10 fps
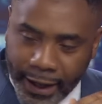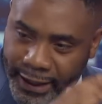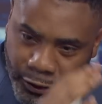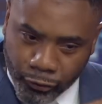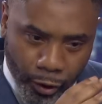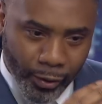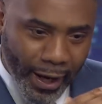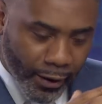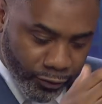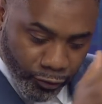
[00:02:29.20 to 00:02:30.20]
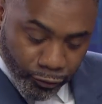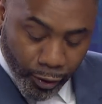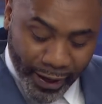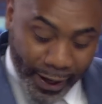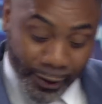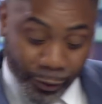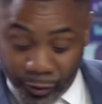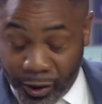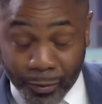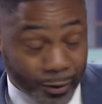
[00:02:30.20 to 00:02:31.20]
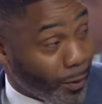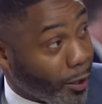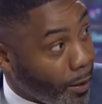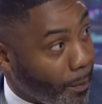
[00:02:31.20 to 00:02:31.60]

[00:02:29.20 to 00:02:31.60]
and as you roll out, you roll out, and she puts the weight yeah. on